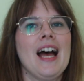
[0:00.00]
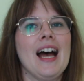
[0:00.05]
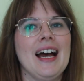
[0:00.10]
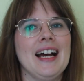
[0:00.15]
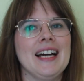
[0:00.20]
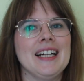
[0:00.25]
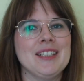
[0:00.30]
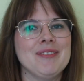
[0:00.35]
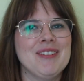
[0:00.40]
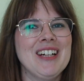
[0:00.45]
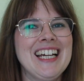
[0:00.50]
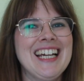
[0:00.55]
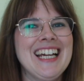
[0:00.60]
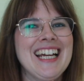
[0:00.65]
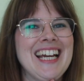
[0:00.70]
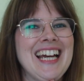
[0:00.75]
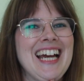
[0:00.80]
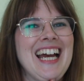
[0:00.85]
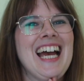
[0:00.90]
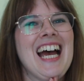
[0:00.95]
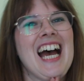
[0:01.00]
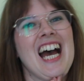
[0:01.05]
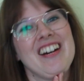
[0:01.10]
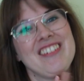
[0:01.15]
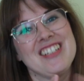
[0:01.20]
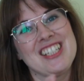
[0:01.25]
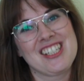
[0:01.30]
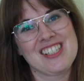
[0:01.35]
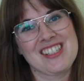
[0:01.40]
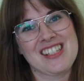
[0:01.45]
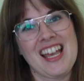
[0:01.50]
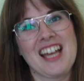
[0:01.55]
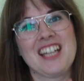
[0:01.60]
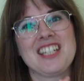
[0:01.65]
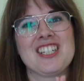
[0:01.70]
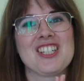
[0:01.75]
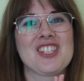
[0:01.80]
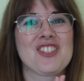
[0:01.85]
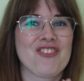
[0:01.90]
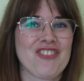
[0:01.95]
I
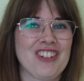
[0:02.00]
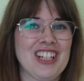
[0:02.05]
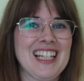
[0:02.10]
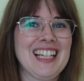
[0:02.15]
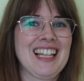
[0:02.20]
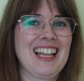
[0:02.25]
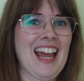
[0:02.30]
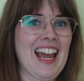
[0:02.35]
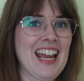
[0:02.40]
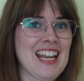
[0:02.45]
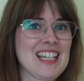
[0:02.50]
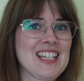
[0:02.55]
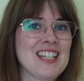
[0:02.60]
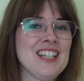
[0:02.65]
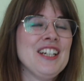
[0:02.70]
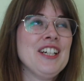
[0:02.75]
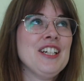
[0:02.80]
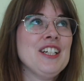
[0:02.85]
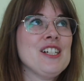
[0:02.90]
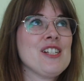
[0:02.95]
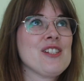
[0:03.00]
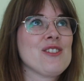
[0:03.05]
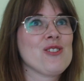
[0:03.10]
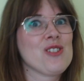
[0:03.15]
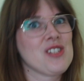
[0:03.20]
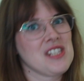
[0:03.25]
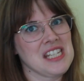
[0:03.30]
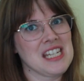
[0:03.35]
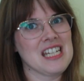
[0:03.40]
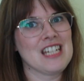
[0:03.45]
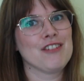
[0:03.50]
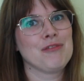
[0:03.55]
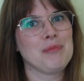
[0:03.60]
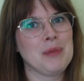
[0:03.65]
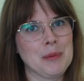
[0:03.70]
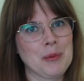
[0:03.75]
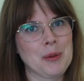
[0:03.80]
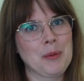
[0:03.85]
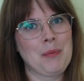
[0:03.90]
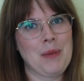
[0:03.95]
just really like to see it if
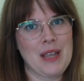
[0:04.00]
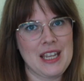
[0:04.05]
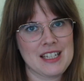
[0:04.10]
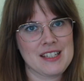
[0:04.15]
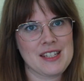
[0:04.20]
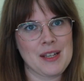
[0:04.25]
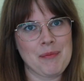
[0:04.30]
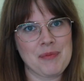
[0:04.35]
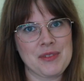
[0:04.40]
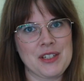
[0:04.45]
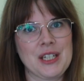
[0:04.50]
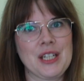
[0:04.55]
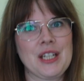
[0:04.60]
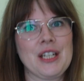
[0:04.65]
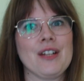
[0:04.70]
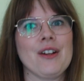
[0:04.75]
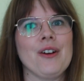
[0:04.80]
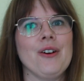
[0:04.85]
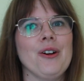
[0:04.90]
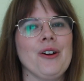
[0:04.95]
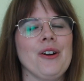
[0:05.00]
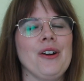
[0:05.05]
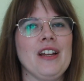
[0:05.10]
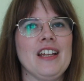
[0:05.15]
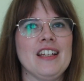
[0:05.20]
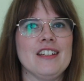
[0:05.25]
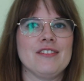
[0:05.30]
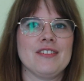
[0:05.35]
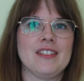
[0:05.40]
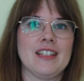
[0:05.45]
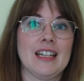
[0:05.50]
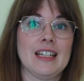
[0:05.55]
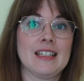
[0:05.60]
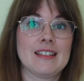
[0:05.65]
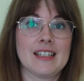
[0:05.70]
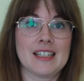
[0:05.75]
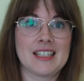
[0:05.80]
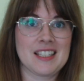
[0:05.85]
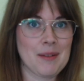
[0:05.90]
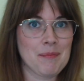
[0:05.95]
people make something, or if they
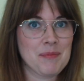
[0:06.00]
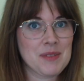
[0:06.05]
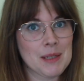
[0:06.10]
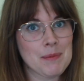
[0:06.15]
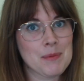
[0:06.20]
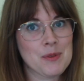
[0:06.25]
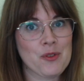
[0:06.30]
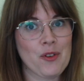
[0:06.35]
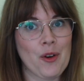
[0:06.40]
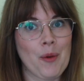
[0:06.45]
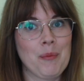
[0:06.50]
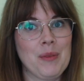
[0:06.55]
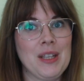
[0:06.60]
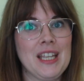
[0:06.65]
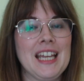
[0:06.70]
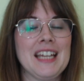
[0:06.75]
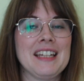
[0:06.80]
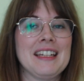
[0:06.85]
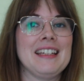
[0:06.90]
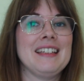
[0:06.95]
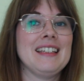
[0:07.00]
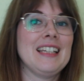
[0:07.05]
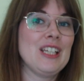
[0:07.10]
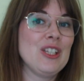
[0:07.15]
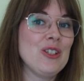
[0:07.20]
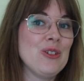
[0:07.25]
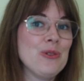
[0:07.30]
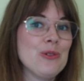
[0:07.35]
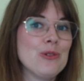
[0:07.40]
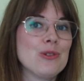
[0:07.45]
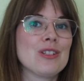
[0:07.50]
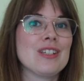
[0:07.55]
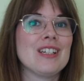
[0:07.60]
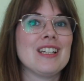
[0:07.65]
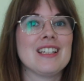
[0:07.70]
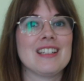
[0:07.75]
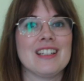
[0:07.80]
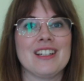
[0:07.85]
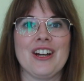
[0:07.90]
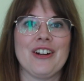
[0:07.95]
take some tips from me and then they use
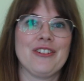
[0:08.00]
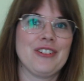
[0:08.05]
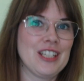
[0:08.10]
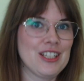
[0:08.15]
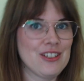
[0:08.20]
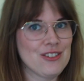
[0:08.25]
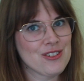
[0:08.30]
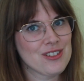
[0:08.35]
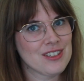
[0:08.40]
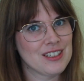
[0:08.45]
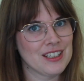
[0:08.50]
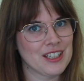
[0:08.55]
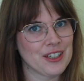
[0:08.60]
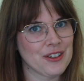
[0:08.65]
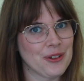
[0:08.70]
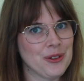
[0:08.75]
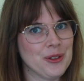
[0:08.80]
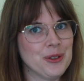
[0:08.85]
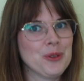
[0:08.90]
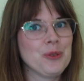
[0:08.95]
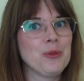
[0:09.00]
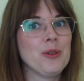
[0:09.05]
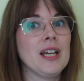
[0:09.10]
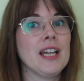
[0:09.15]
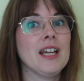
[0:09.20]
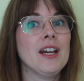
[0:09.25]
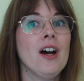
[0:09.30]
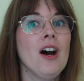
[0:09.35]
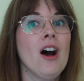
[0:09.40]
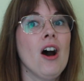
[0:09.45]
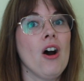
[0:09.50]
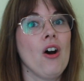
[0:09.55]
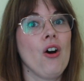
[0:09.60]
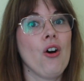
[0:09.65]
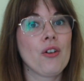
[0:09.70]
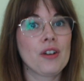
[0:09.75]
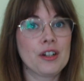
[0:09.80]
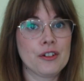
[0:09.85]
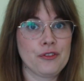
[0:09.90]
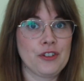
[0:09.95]
it and how they use it in their own way.
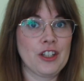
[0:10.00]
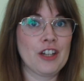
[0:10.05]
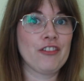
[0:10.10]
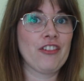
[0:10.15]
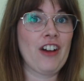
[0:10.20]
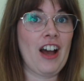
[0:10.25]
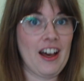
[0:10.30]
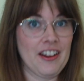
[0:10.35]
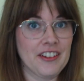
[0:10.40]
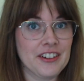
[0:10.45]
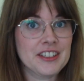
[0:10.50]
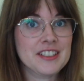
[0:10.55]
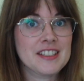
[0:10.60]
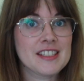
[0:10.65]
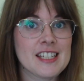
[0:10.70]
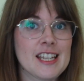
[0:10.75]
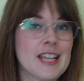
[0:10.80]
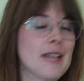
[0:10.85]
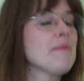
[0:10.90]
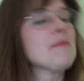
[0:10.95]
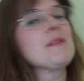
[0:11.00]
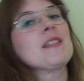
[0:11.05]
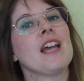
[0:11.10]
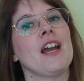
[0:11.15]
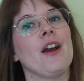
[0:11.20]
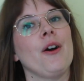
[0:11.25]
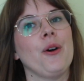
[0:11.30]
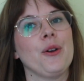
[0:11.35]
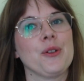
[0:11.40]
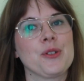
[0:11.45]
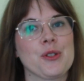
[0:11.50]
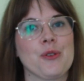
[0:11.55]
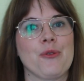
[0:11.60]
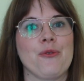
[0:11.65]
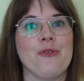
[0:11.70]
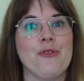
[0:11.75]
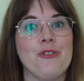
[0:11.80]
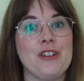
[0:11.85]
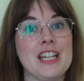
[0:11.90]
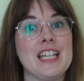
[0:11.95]
Or if you have other tips, I also
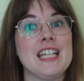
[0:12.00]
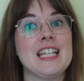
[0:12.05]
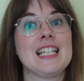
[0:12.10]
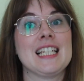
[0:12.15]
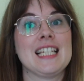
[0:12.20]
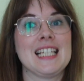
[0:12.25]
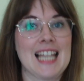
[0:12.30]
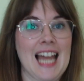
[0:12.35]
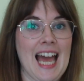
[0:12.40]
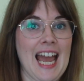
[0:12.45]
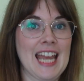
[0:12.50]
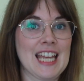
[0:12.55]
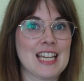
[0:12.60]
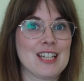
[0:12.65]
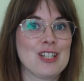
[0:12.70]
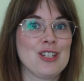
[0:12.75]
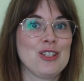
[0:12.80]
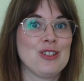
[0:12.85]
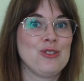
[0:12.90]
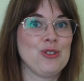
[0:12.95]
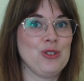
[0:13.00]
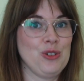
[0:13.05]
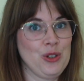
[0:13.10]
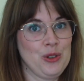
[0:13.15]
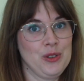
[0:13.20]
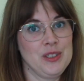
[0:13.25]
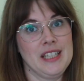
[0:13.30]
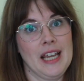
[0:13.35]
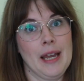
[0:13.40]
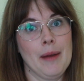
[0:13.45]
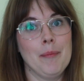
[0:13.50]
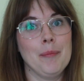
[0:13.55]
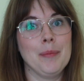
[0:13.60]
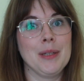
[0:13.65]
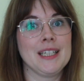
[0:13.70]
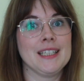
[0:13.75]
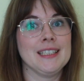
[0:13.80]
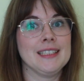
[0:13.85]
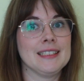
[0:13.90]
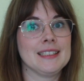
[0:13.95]
really like to know them
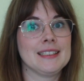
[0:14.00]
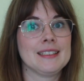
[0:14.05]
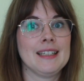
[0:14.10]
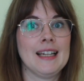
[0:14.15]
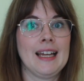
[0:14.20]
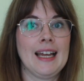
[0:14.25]
because